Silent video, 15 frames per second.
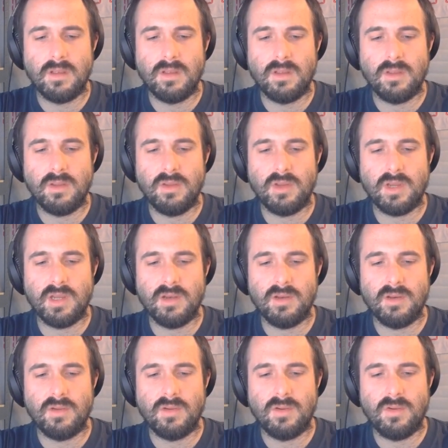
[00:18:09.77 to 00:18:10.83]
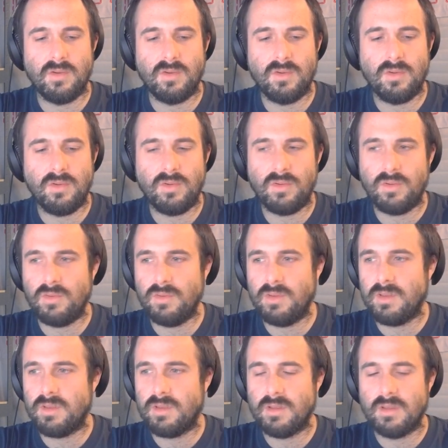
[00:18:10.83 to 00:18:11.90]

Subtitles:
You can hold